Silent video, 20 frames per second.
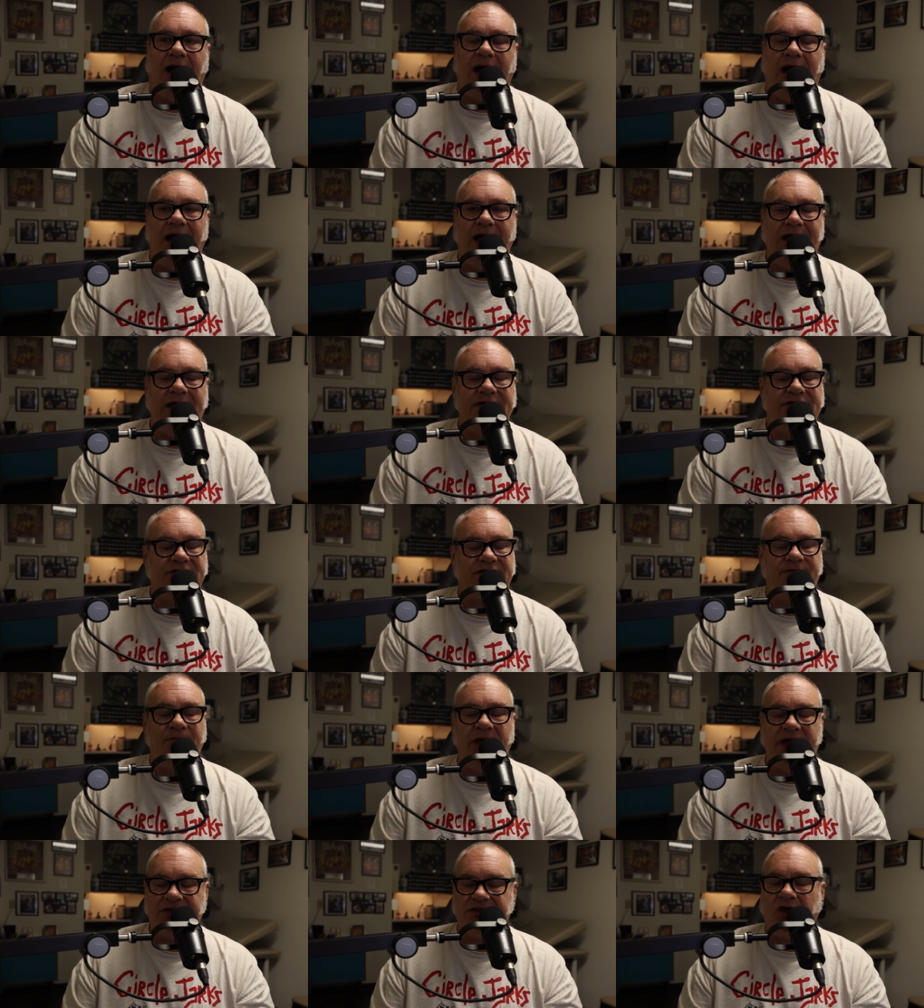Uh, it
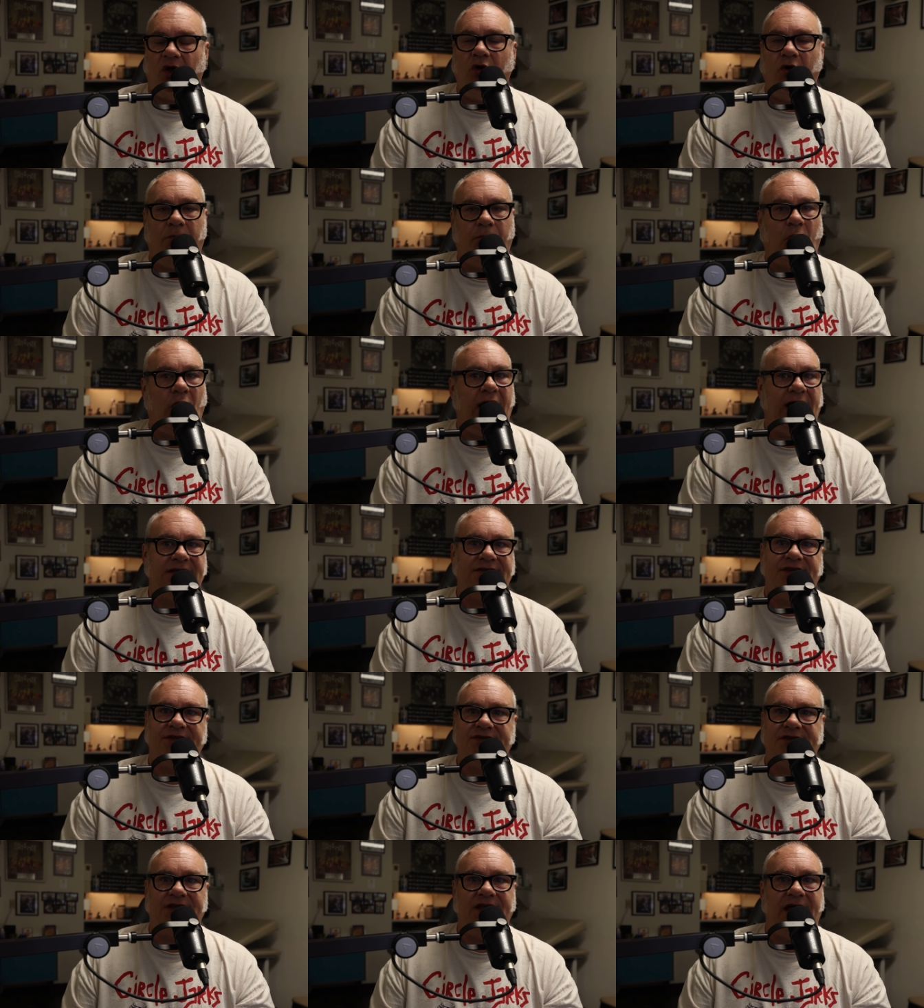just makes the whole
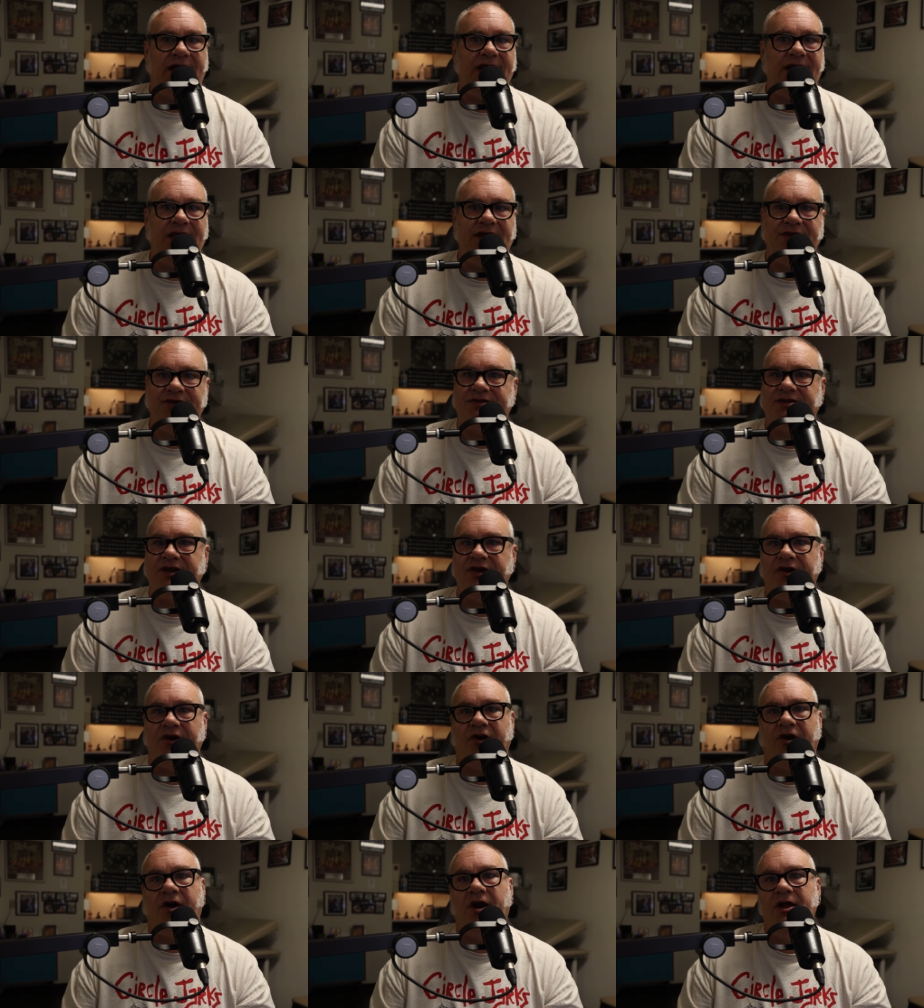process a lot
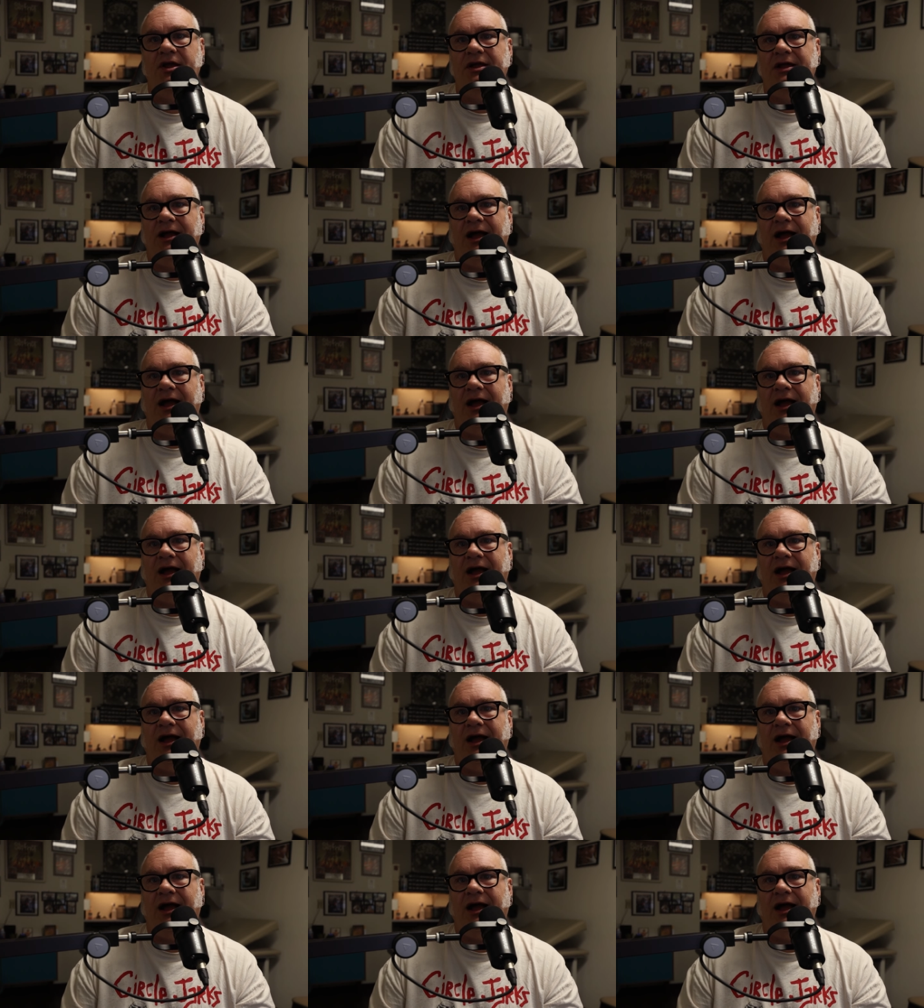easier.